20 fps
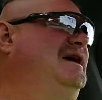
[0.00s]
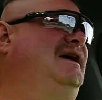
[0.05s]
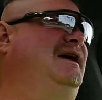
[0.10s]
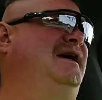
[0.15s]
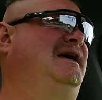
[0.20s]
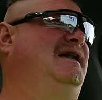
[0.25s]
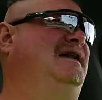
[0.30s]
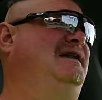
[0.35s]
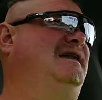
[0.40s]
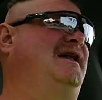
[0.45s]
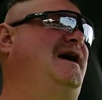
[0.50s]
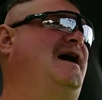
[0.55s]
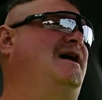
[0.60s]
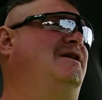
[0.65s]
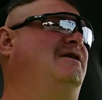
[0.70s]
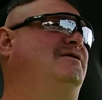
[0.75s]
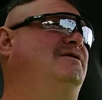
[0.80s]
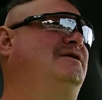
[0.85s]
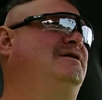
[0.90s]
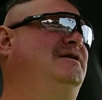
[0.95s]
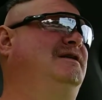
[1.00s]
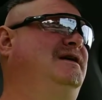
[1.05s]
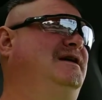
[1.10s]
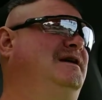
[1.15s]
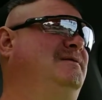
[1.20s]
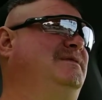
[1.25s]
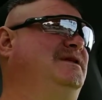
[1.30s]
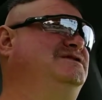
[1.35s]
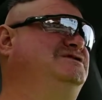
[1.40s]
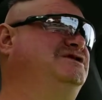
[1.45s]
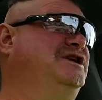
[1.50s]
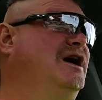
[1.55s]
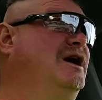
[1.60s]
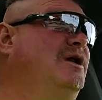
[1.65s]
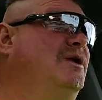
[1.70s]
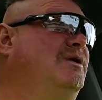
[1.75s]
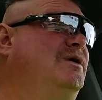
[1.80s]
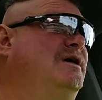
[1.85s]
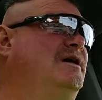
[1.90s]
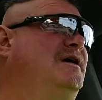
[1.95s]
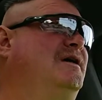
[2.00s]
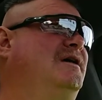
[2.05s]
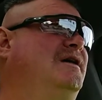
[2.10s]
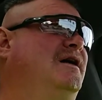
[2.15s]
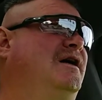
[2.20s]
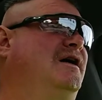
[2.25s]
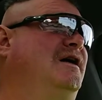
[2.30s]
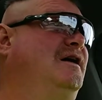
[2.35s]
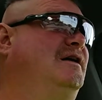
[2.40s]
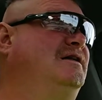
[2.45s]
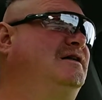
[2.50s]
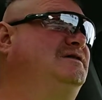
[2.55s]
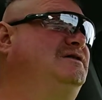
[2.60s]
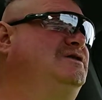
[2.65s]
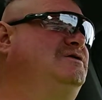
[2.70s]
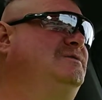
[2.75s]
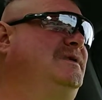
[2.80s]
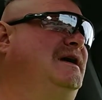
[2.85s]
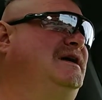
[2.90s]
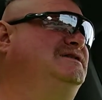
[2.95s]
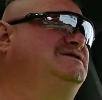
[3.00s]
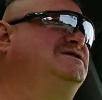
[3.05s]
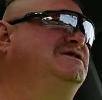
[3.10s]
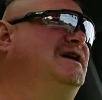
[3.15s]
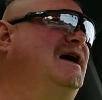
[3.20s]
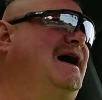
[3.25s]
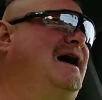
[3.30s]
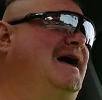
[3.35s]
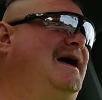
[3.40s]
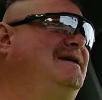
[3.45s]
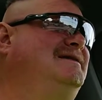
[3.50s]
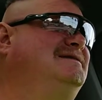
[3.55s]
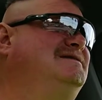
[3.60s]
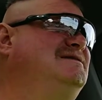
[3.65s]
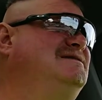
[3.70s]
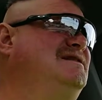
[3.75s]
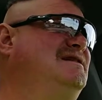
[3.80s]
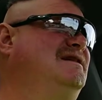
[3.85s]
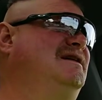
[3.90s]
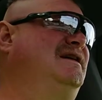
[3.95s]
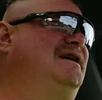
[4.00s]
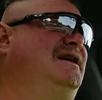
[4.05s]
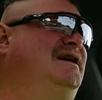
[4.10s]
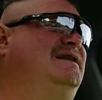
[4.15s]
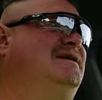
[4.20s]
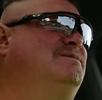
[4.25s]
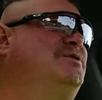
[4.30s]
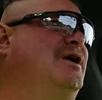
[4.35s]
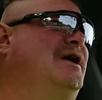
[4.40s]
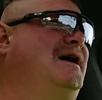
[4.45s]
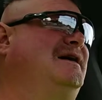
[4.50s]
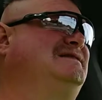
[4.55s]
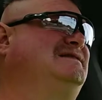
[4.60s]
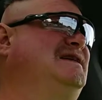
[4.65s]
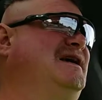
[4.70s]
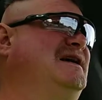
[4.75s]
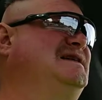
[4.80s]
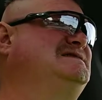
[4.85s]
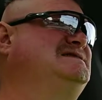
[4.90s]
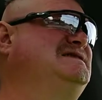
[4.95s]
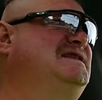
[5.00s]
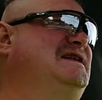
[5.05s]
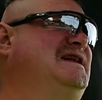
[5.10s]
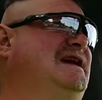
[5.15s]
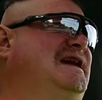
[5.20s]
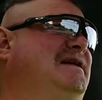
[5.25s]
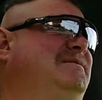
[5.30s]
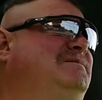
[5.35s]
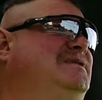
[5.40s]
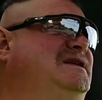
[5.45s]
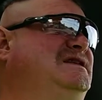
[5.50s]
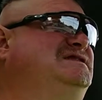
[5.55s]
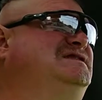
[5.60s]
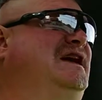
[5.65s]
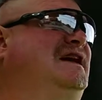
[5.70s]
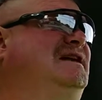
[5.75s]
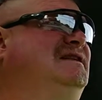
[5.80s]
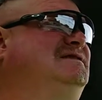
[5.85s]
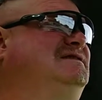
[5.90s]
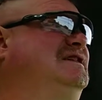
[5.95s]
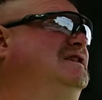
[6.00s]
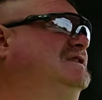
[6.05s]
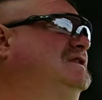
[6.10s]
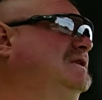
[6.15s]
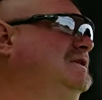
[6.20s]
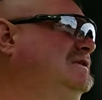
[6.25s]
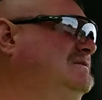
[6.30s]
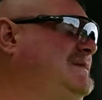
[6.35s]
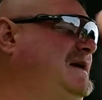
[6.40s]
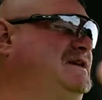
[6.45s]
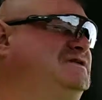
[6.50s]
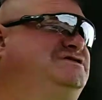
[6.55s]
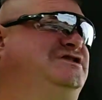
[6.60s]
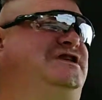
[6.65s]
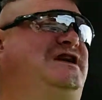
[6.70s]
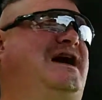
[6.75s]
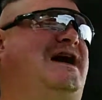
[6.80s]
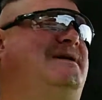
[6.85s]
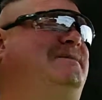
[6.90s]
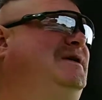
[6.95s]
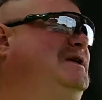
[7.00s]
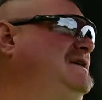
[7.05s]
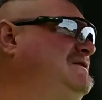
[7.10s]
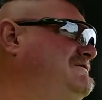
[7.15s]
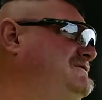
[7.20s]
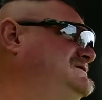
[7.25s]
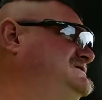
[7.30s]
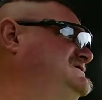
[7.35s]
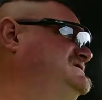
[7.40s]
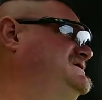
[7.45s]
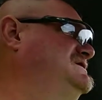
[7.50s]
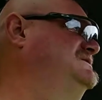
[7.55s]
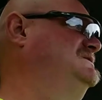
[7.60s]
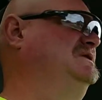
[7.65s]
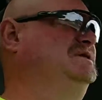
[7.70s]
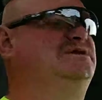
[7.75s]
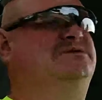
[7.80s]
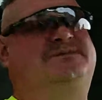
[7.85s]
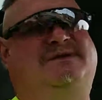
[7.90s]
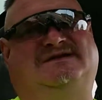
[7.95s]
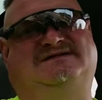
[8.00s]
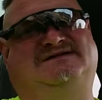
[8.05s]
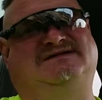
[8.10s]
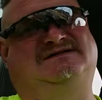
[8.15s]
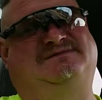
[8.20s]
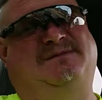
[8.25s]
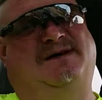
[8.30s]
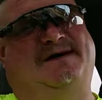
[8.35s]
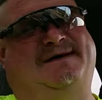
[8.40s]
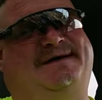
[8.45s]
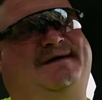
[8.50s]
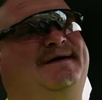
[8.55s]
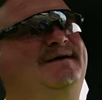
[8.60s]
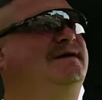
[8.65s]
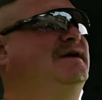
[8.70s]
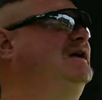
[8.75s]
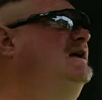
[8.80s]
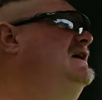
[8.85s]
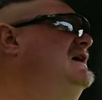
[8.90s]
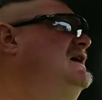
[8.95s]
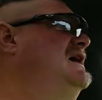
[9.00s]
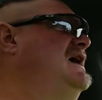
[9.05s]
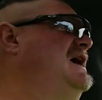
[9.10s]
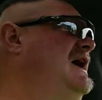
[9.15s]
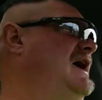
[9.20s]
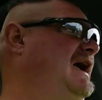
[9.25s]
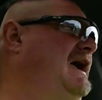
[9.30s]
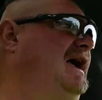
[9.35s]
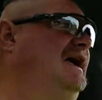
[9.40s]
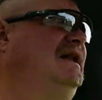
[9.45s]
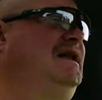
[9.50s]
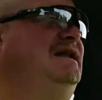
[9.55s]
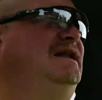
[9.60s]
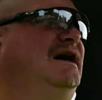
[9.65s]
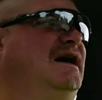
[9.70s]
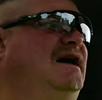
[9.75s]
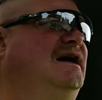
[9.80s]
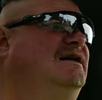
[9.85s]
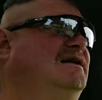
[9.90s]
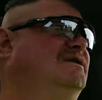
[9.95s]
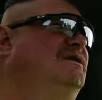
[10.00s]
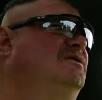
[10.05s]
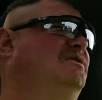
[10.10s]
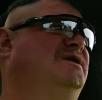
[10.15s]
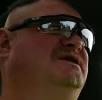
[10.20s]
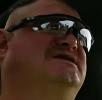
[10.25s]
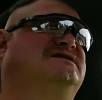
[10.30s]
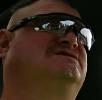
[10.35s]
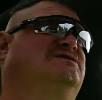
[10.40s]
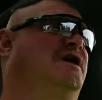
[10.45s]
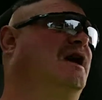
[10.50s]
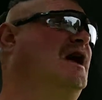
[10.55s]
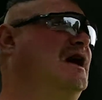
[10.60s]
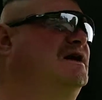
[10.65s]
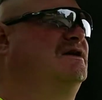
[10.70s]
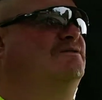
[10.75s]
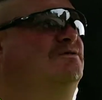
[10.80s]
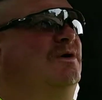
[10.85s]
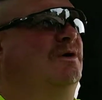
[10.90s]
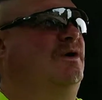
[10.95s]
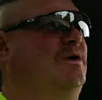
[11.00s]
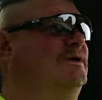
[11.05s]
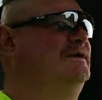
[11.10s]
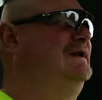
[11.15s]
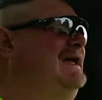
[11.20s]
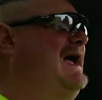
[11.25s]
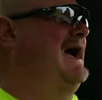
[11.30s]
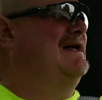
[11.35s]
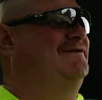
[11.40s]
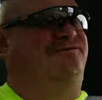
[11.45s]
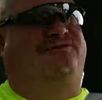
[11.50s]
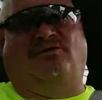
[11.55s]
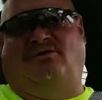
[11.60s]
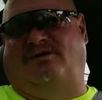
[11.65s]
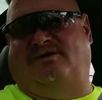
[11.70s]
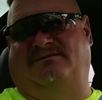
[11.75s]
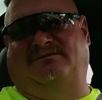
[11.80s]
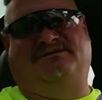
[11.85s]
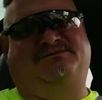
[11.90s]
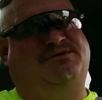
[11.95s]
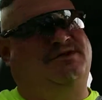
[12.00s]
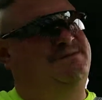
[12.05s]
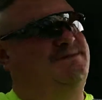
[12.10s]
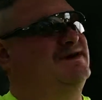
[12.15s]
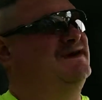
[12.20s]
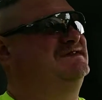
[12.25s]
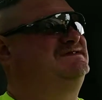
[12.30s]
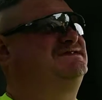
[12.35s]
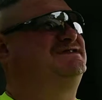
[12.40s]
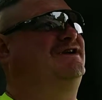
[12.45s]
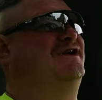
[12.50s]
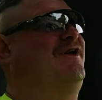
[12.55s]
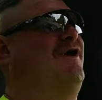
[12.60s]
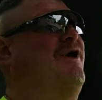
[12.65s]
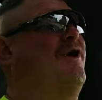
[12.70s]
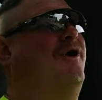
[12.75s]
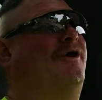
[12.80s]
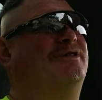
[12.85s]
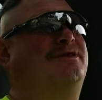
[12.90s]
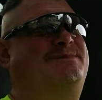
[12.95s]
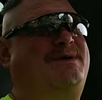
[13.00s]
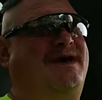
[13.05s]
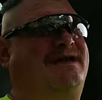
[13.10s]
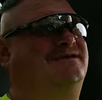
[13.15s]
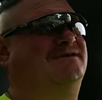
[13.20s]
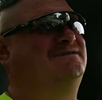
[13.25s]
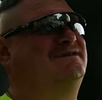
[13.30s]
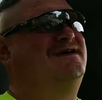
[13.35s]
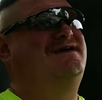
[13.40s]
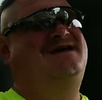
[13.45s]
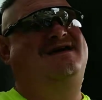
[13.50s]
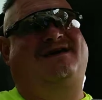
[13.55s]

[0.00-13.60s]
And now him and Joe are the 2 major guys in the process, and BJ is the 3rd major guy, but he runs his own little business, Meyer Coating. and we just rock and roll. And Dad forms pretty much all the petals.